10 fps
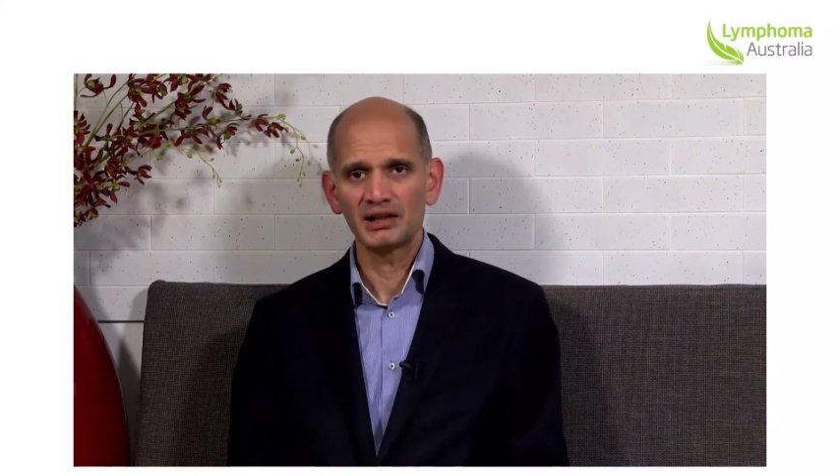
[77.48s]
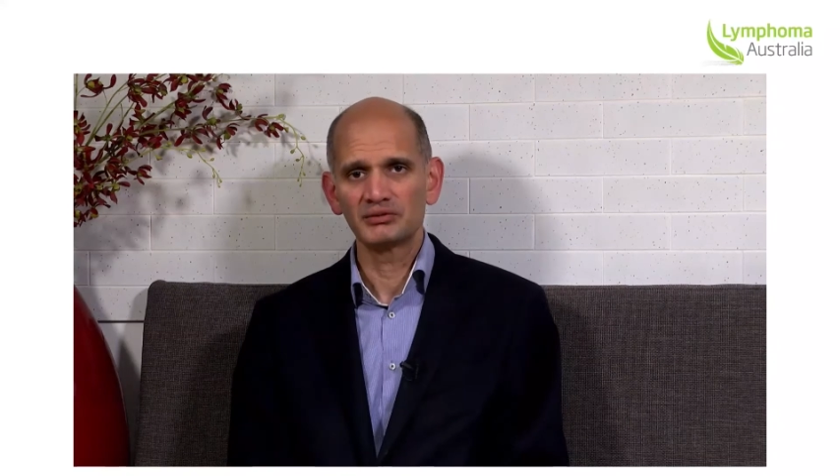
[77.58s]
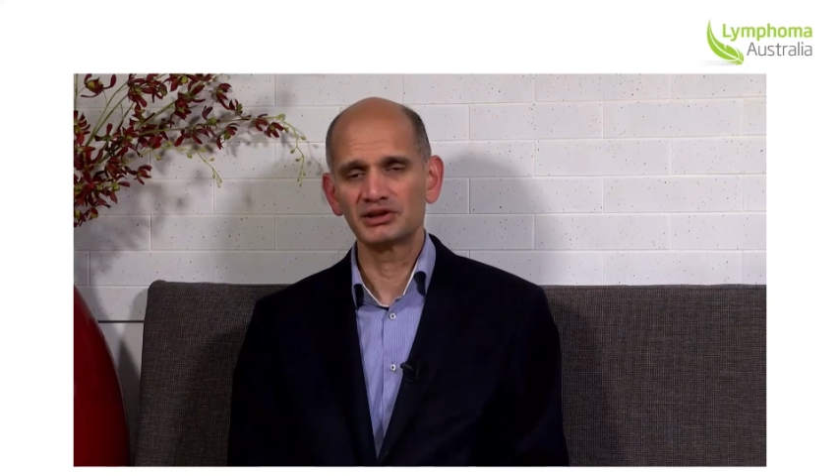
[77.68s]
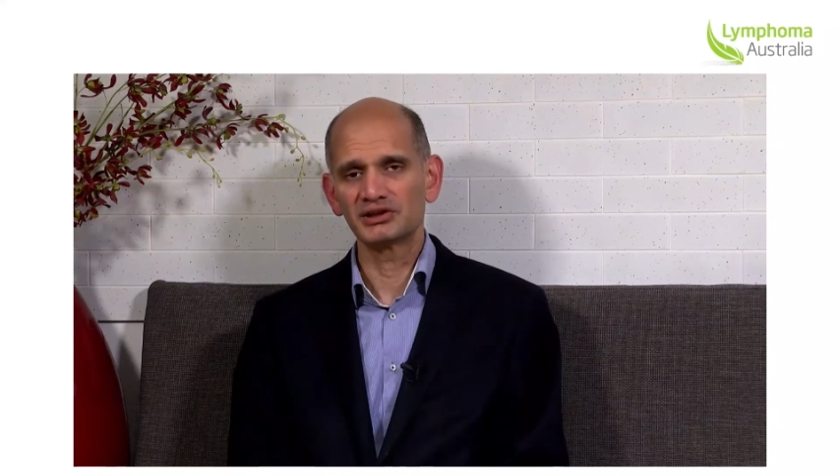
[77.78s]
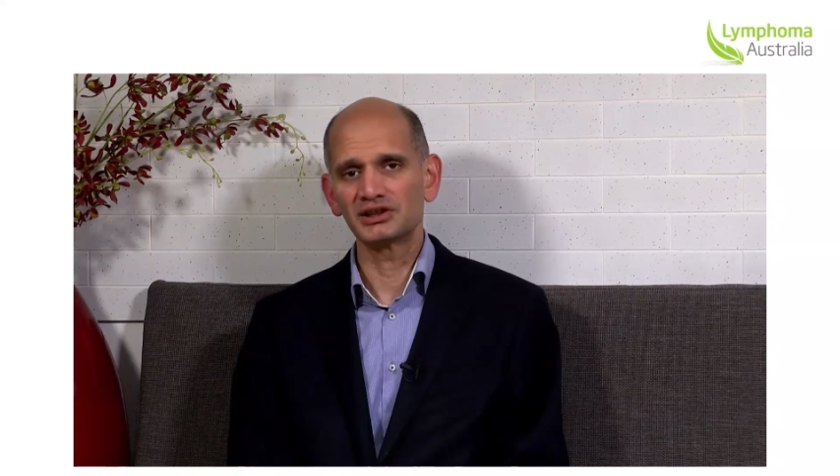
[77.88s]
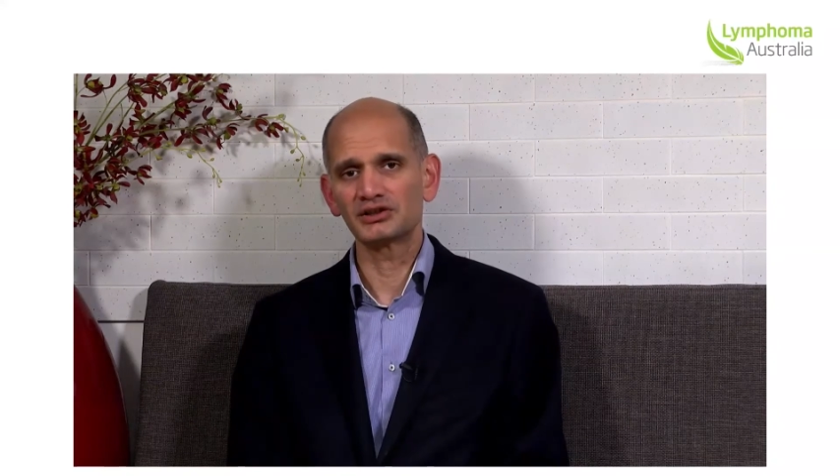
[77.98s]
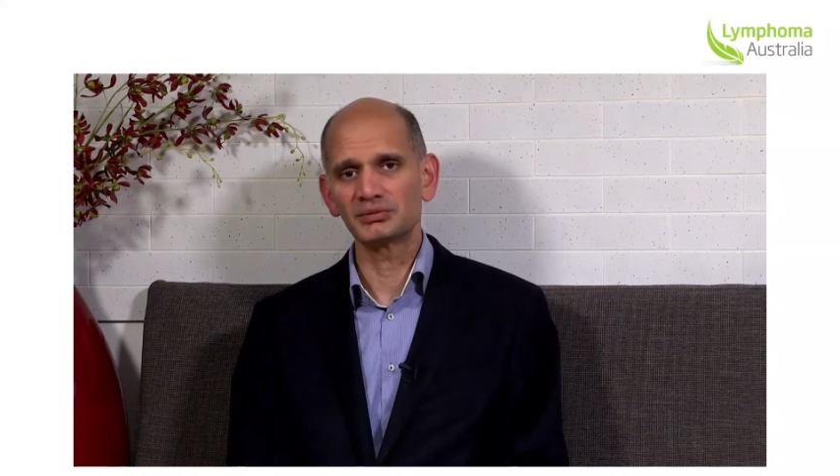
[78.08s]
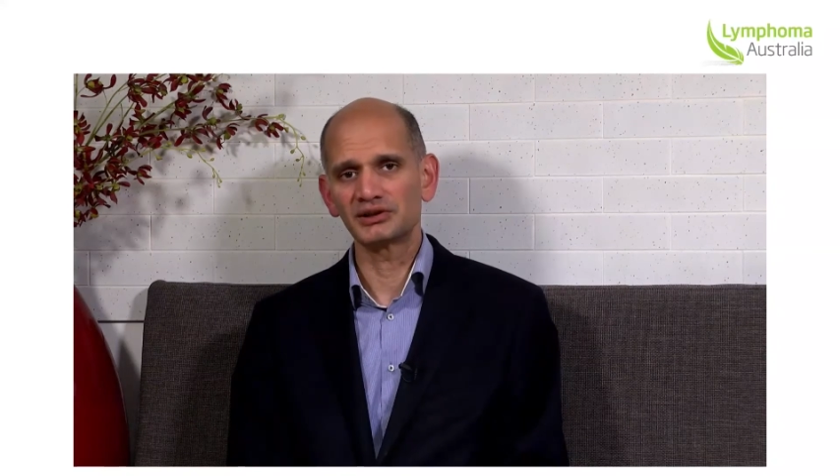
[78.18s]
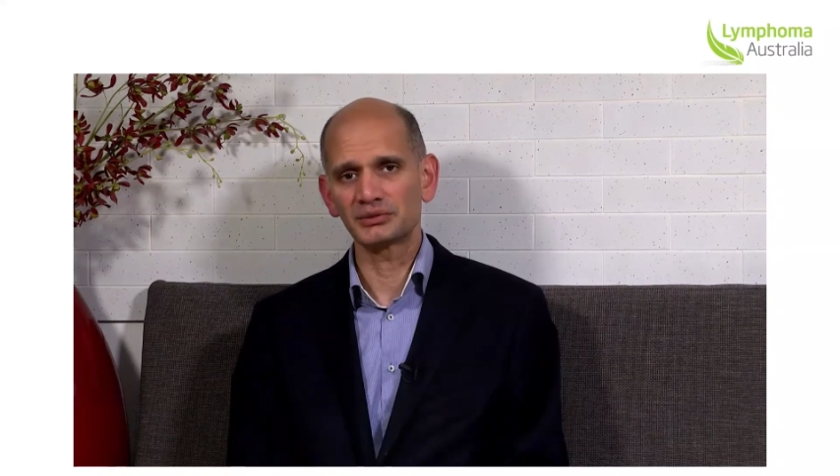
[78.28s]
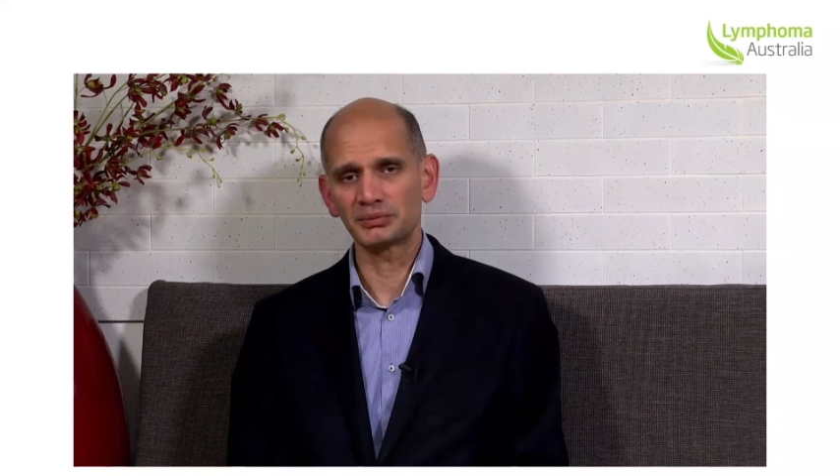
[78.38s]
which need to
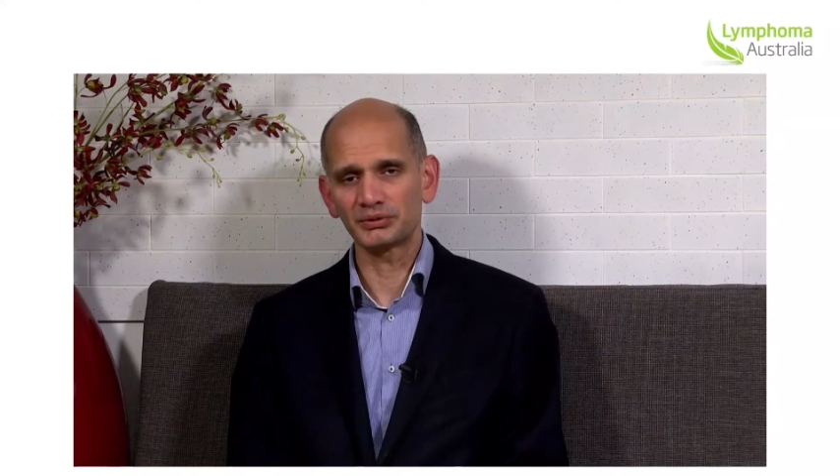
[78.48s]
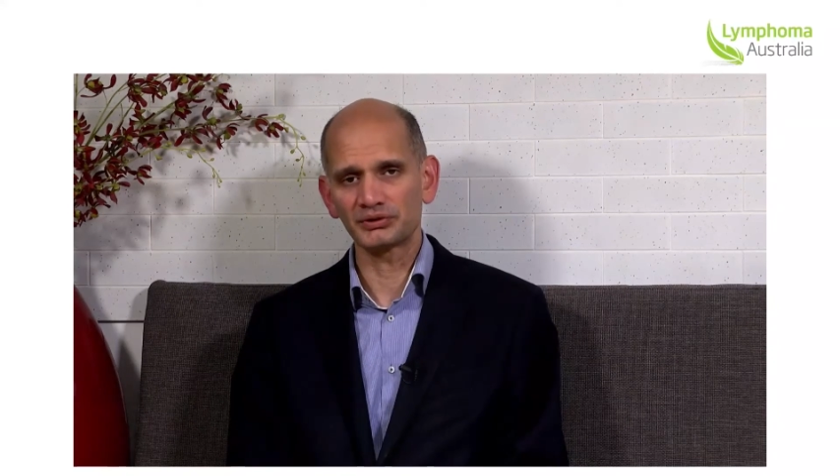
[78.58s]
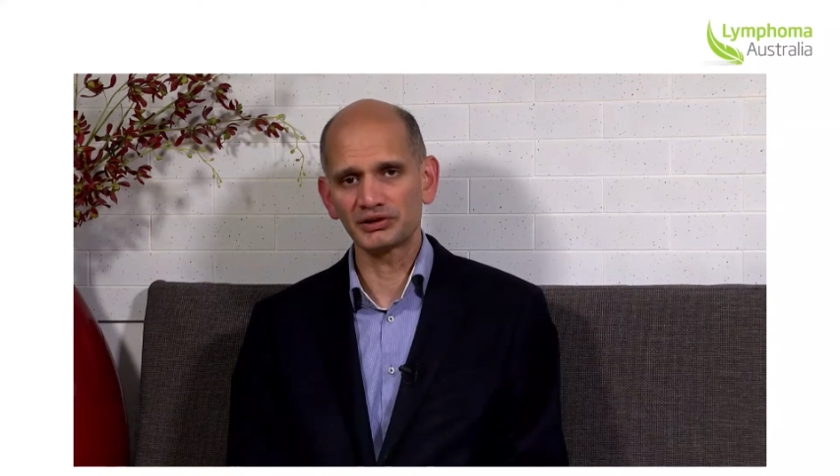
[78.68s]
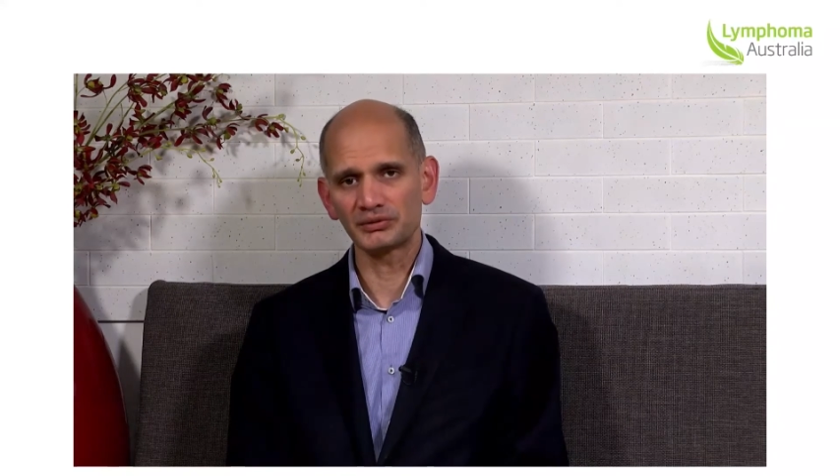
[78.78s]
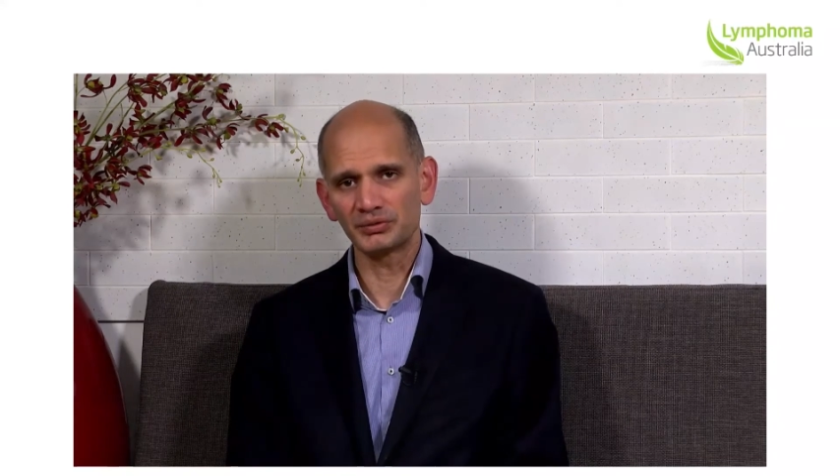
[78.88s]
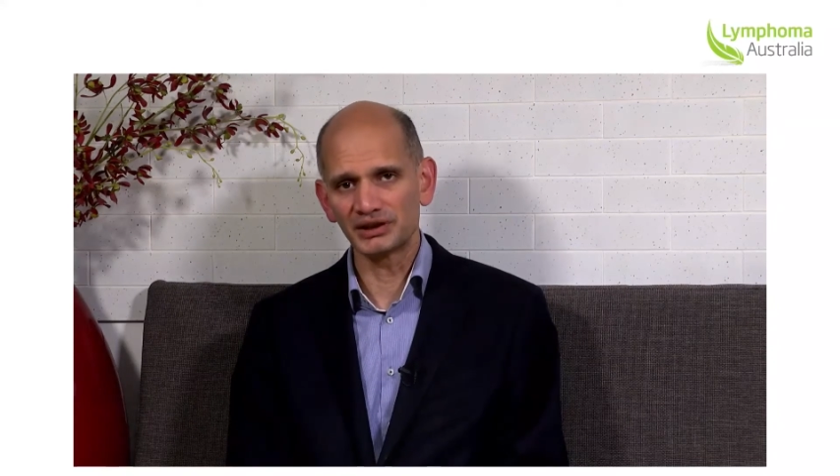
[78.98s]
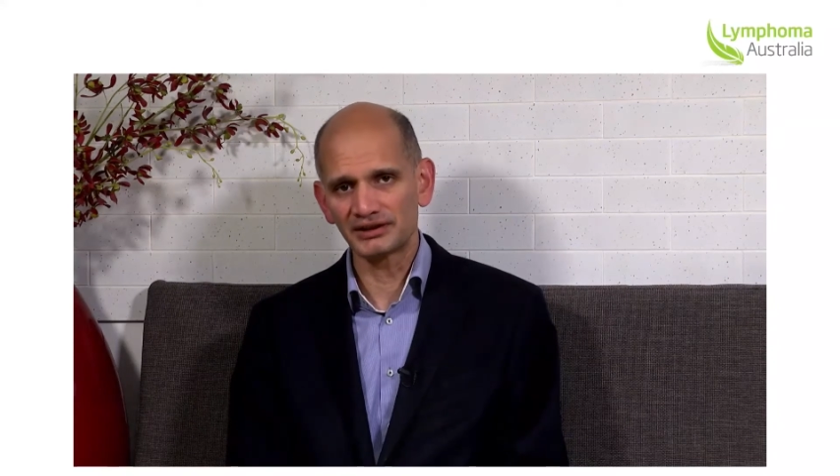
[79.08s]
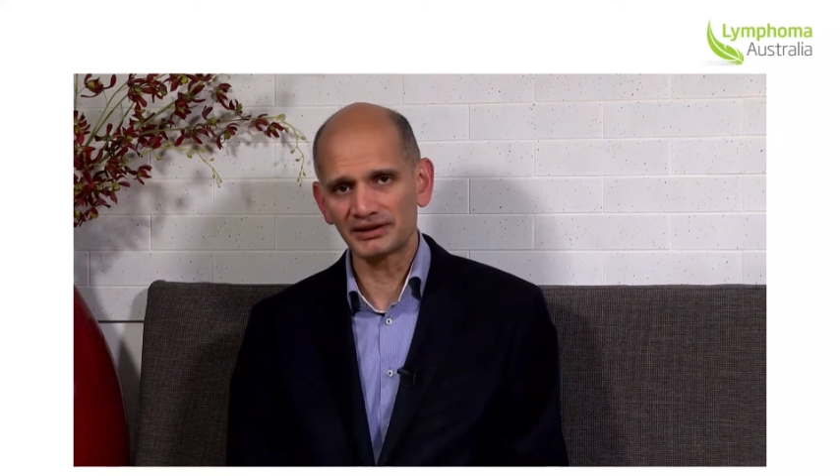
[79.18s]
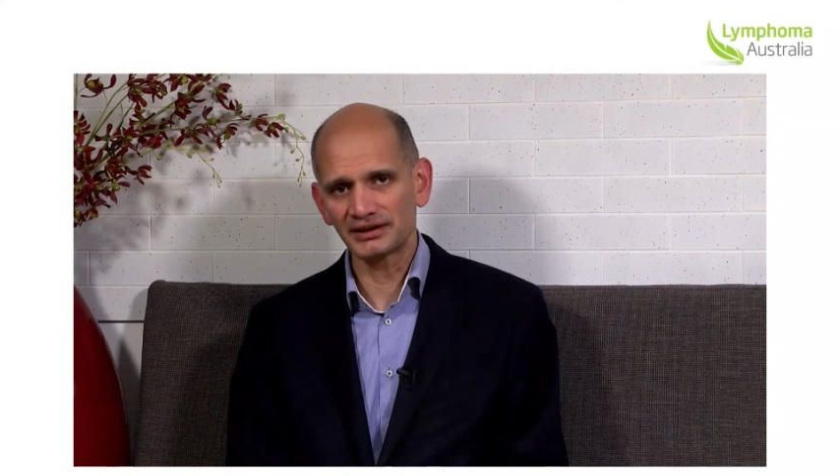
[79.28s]
be supported with